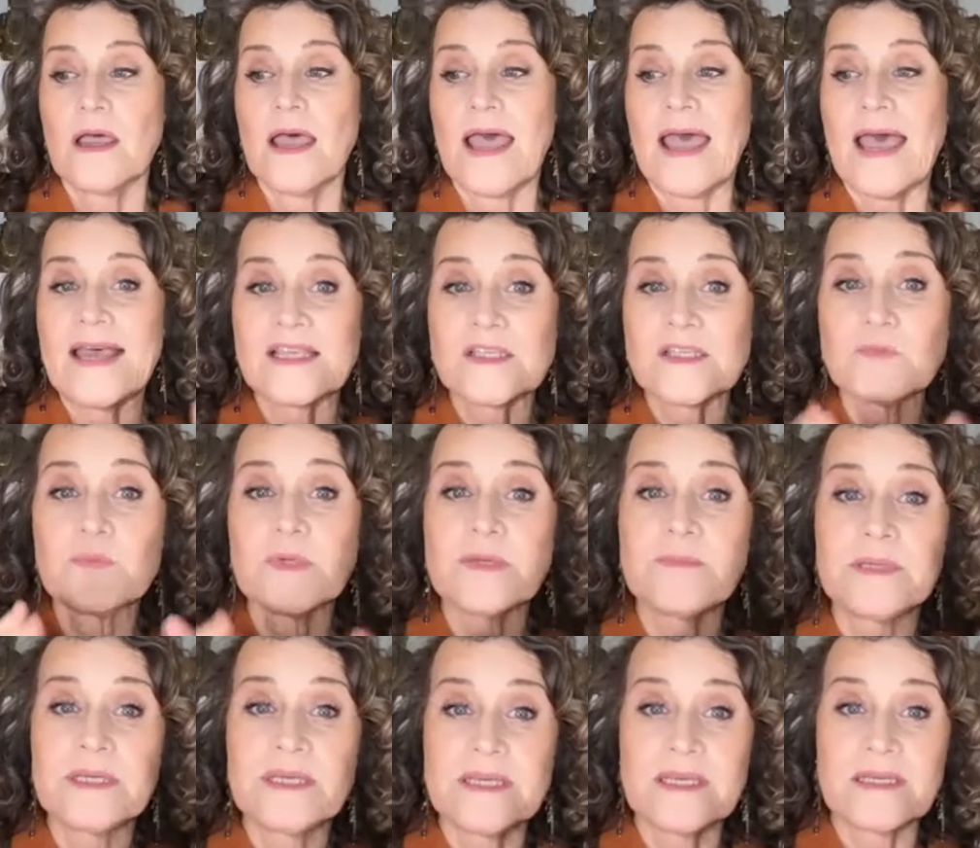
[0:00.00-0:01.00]
as we
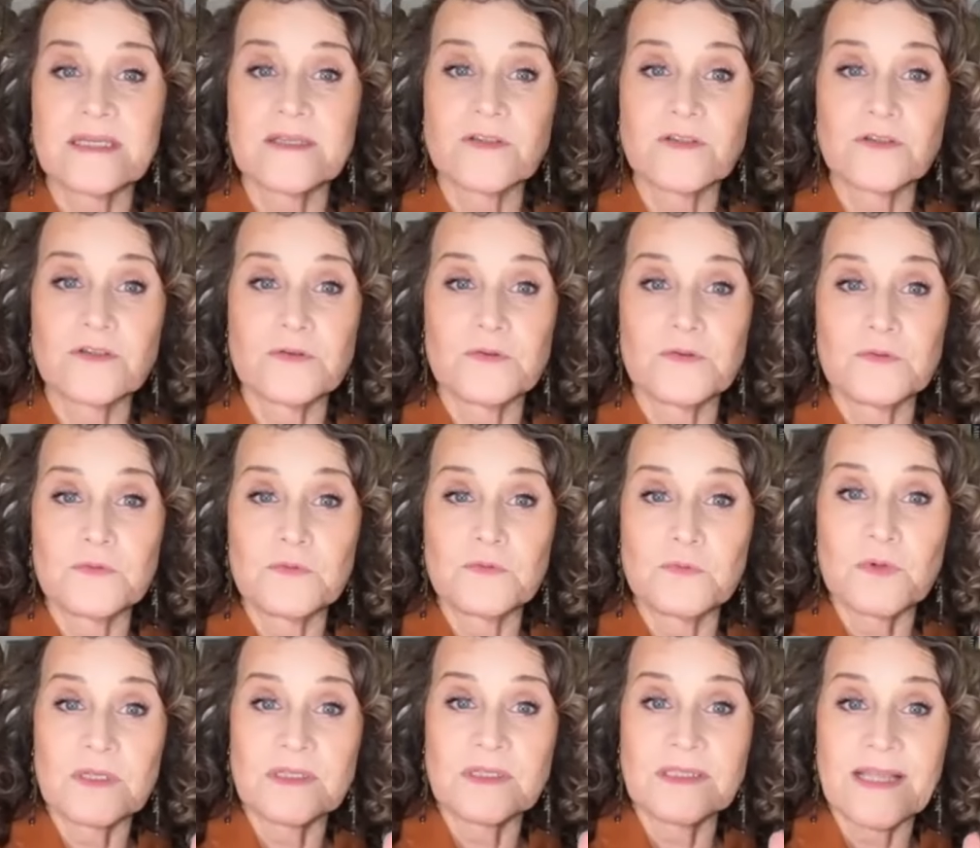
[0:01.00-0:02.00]
begin
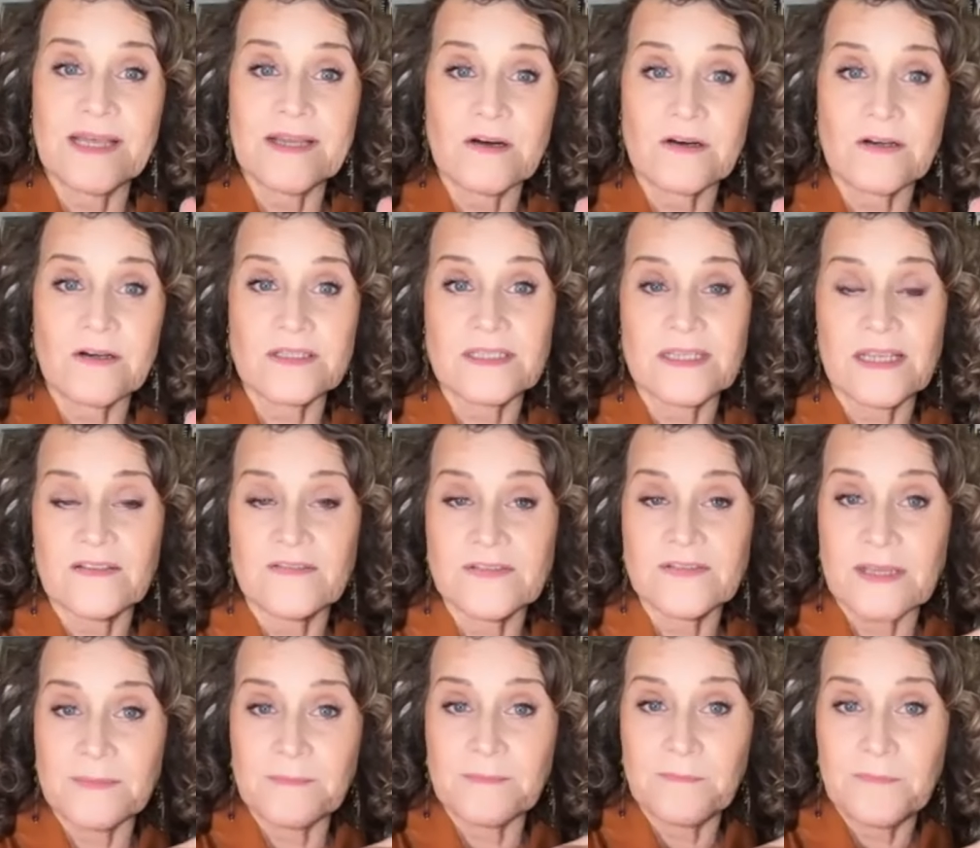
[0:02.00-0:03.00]
to let
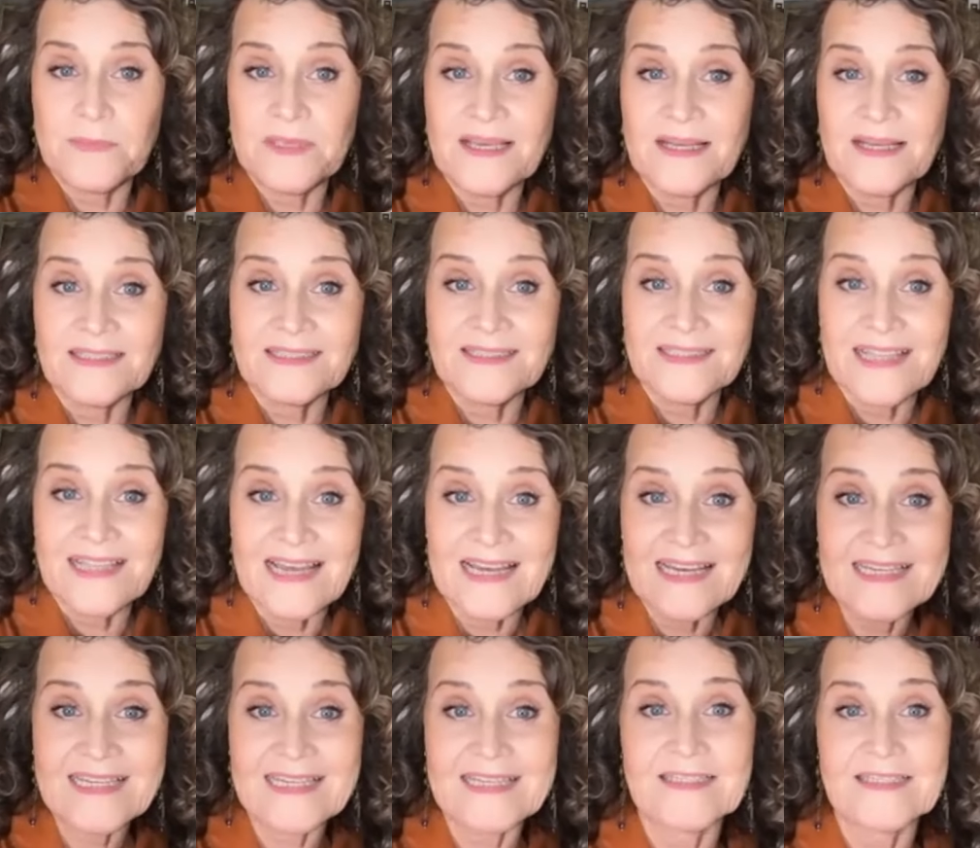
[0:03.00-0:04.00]
ourselves be
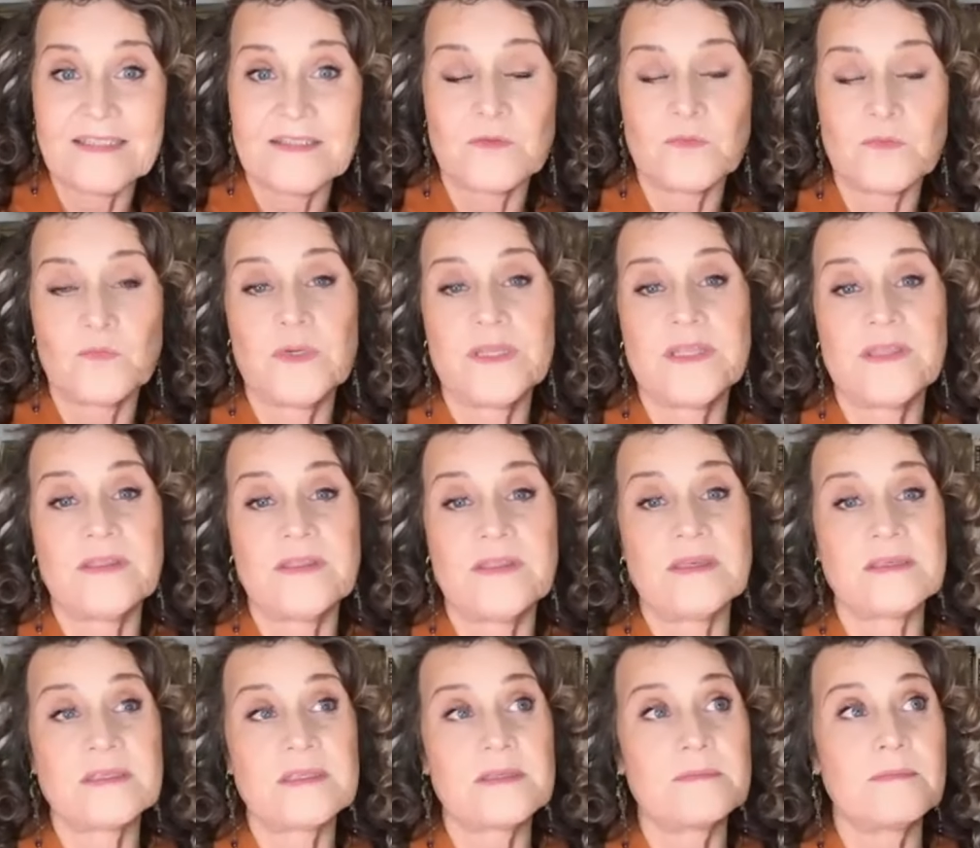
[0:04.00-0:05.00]
aligned with
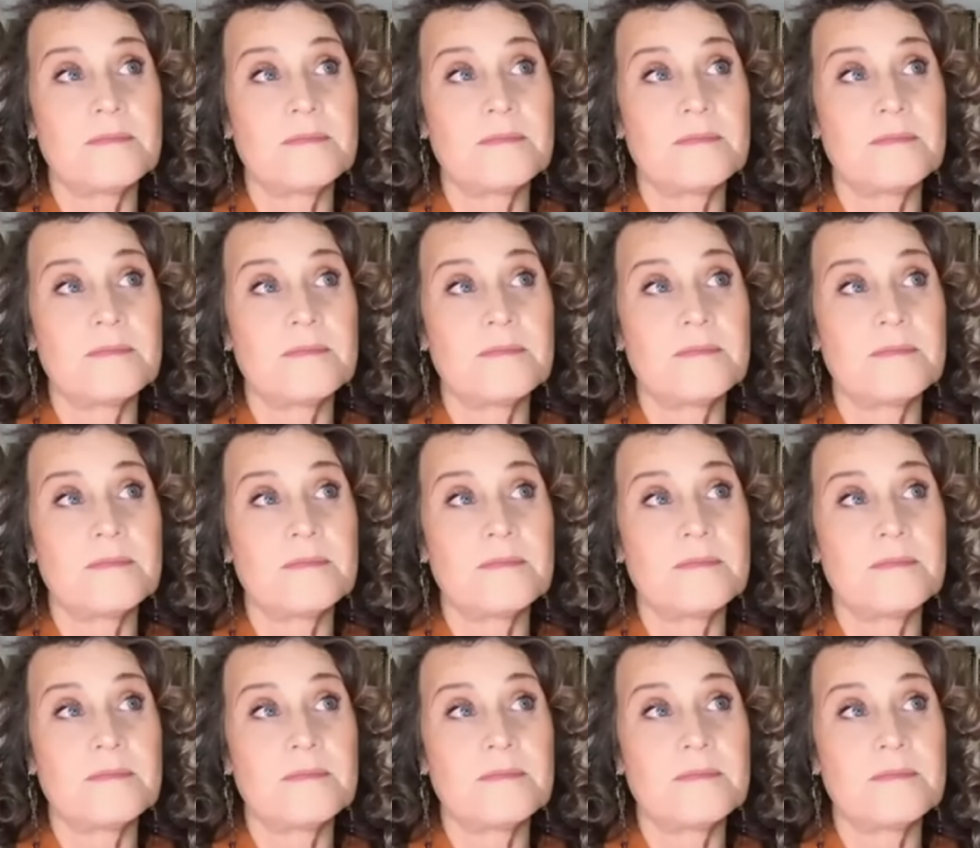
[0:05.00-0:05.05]
this